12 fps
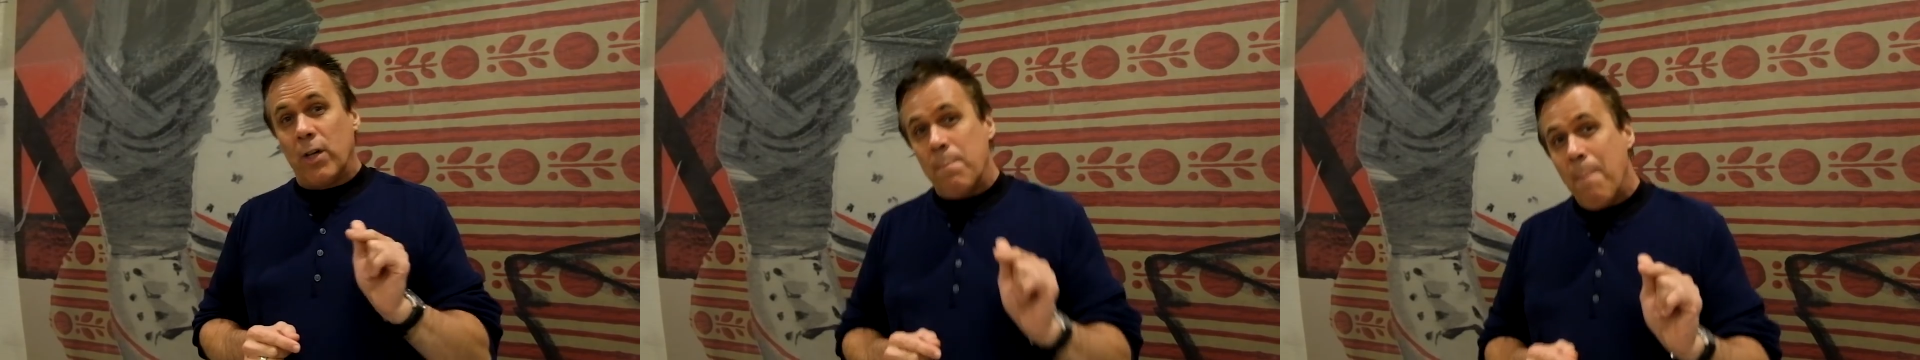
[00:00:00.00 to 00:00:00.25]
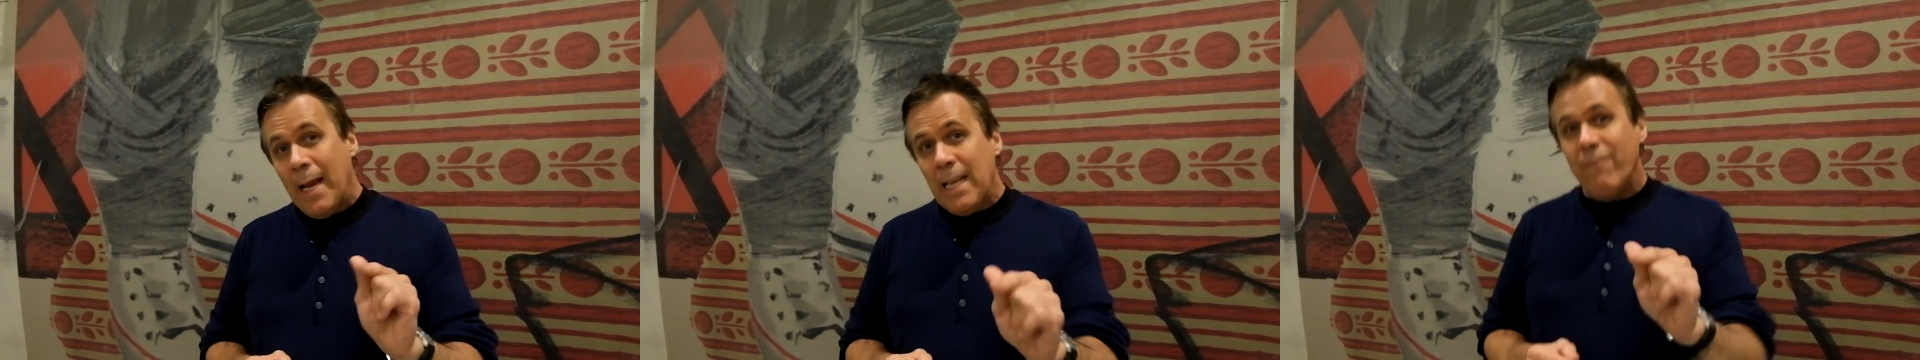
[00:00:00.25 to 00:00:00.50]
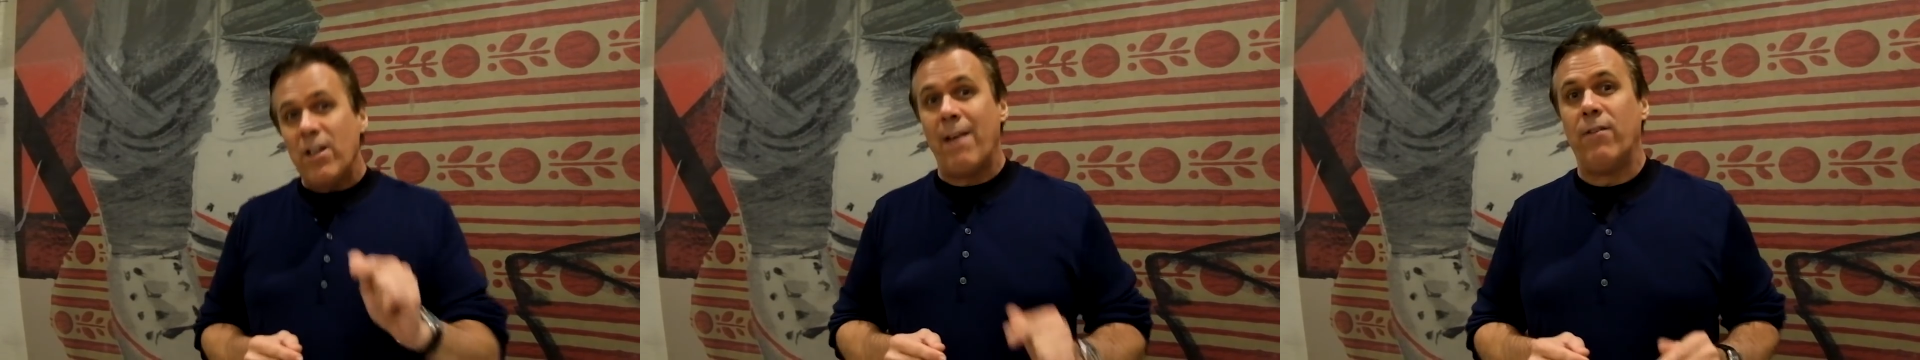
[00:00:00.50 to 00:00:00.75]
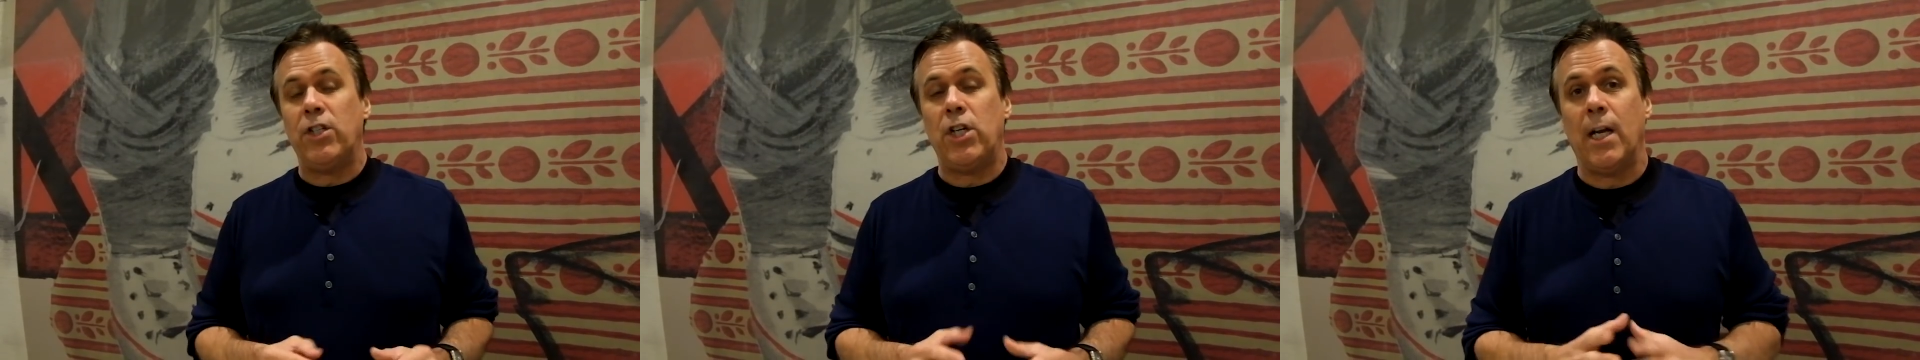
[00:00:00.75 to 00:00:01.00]
it might even
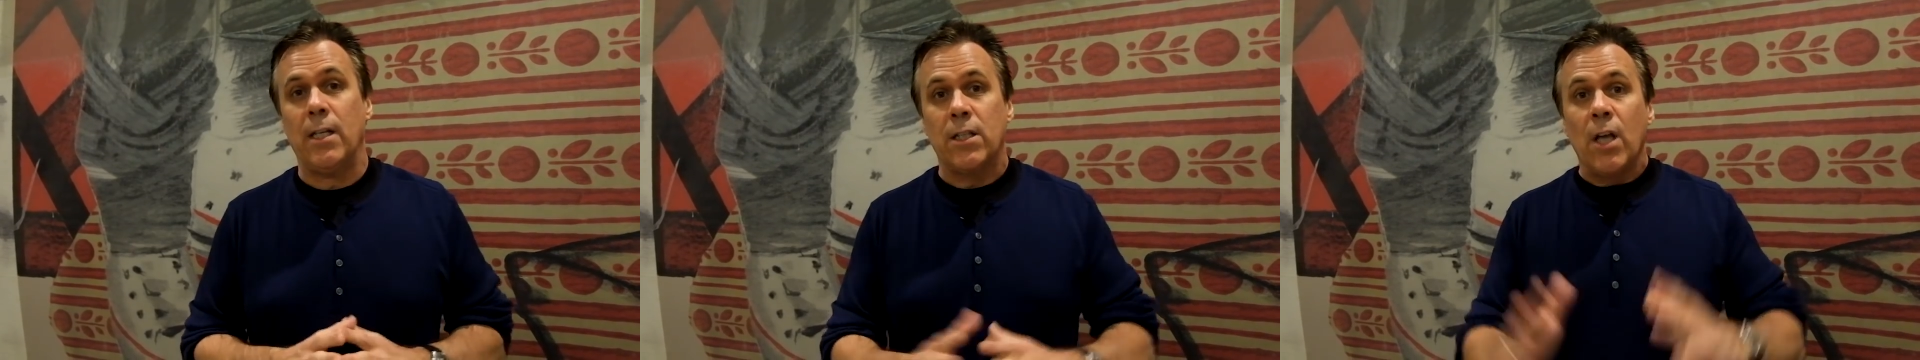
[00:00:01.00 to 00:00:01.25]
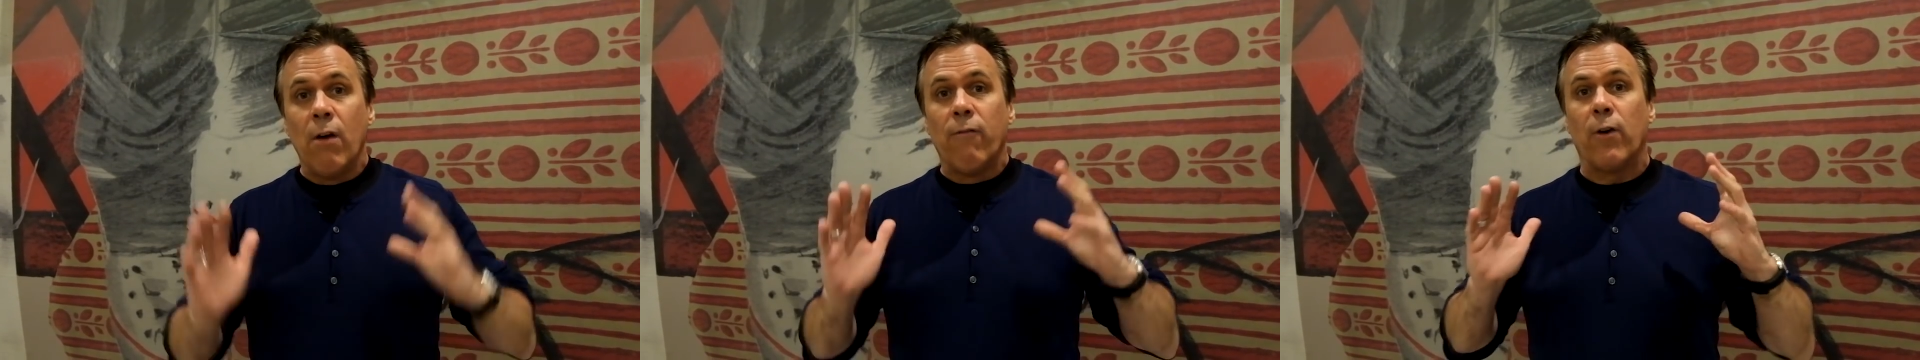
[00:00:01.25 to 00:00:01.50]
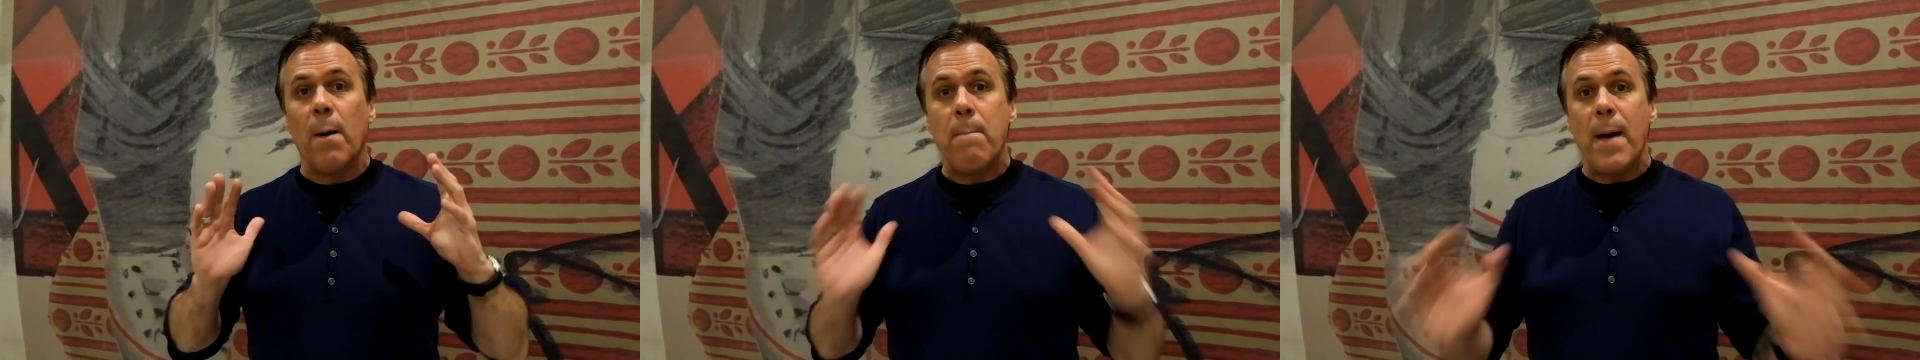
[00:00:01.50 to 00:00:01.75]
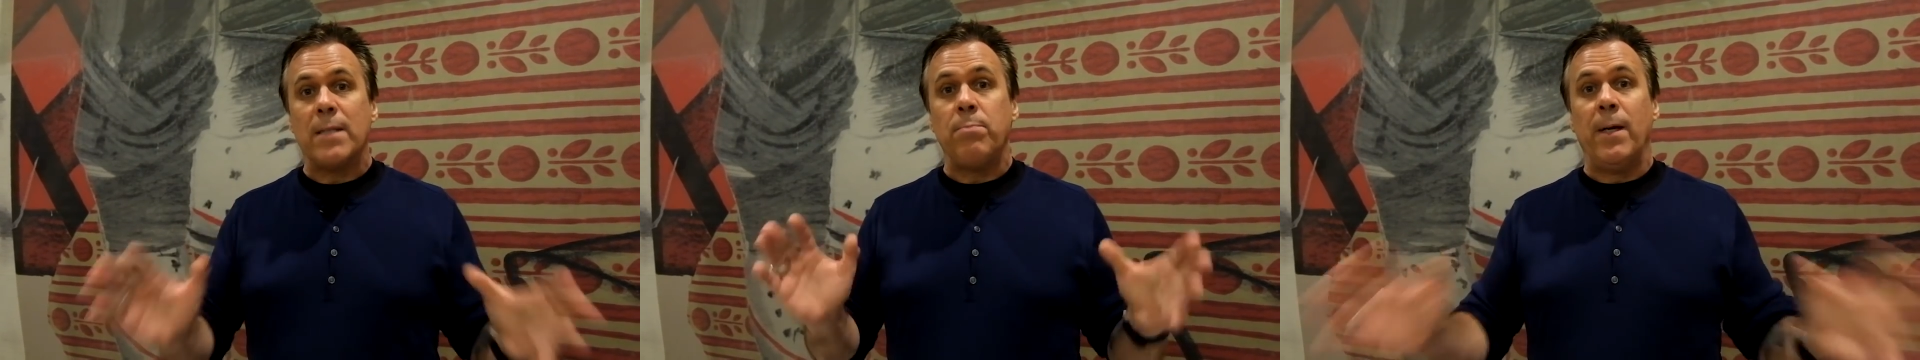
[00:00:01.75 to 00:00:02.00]
have a chance for a
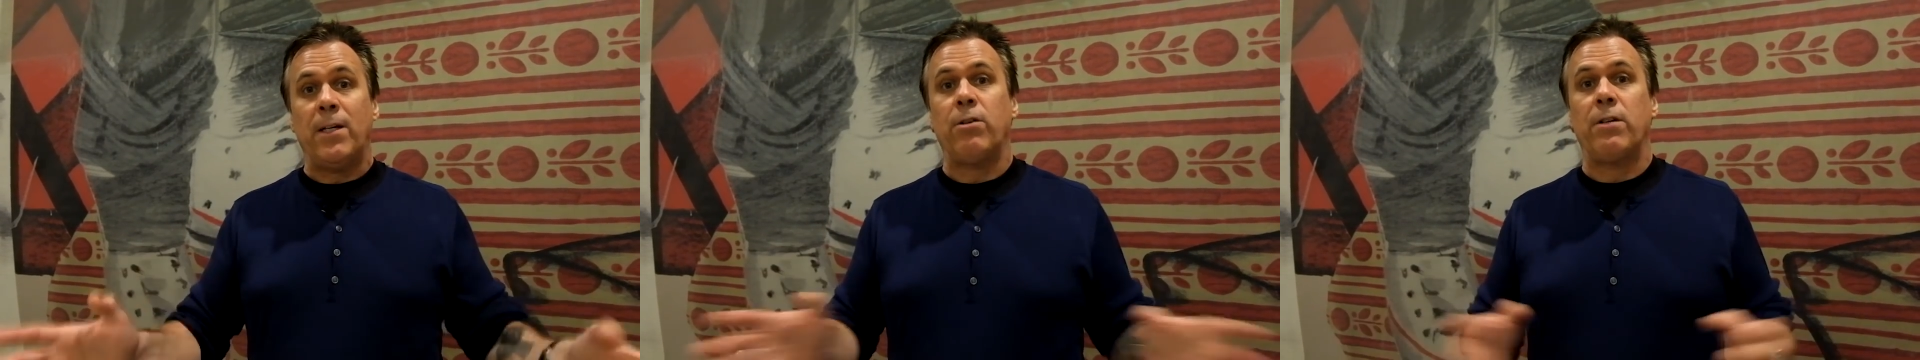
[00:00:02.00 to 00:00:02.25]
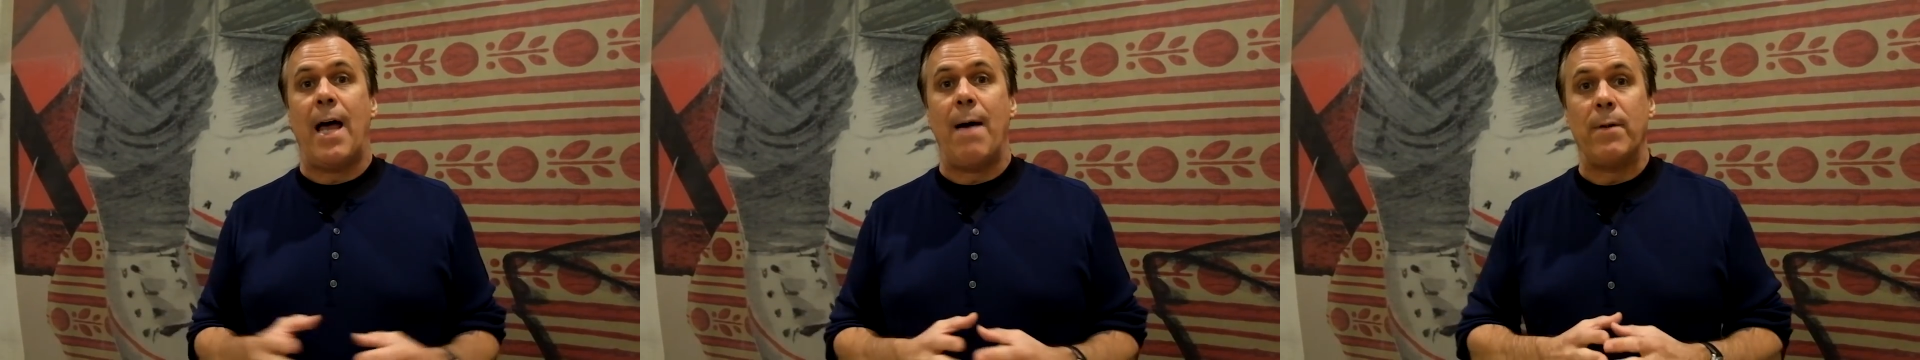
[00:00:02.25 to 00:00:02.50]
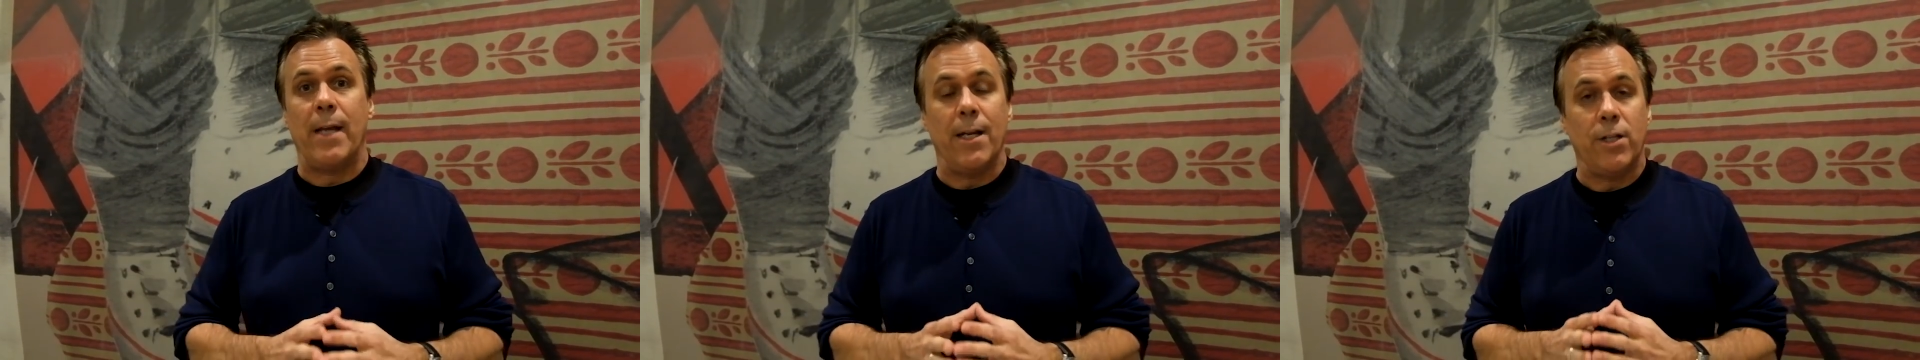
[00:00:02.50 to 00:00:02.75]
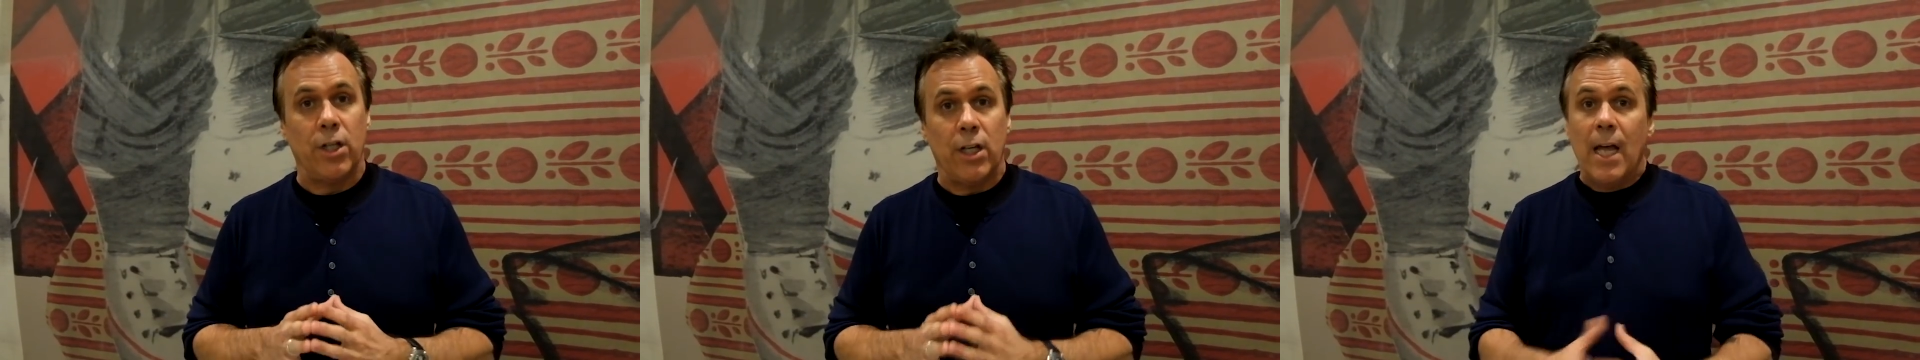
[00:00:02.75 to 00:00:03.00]
Best Picture
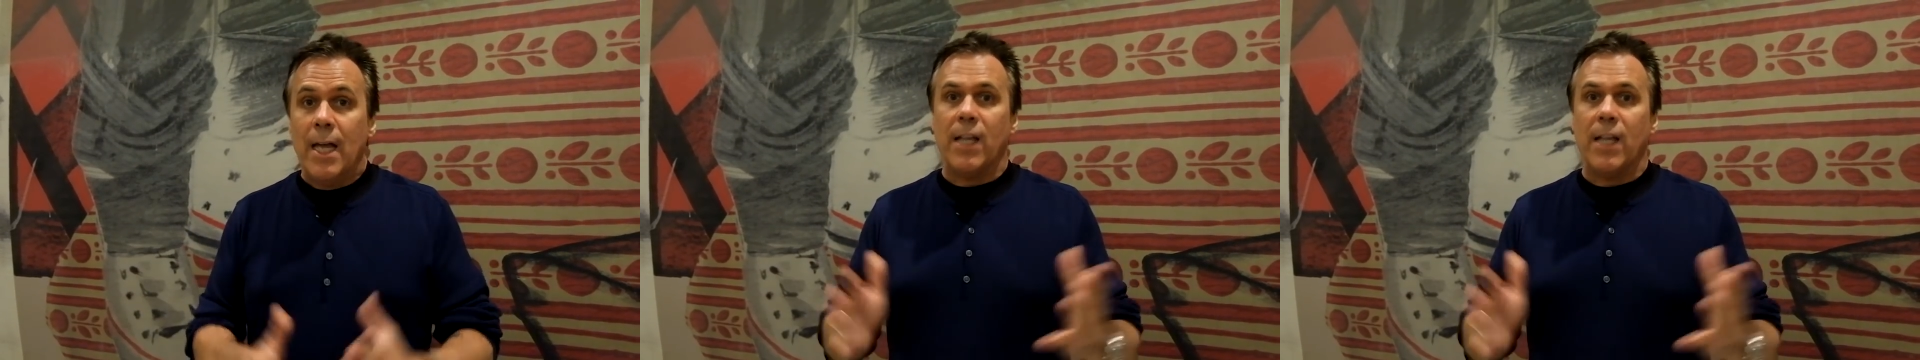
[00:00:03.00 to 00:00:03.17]
nomination.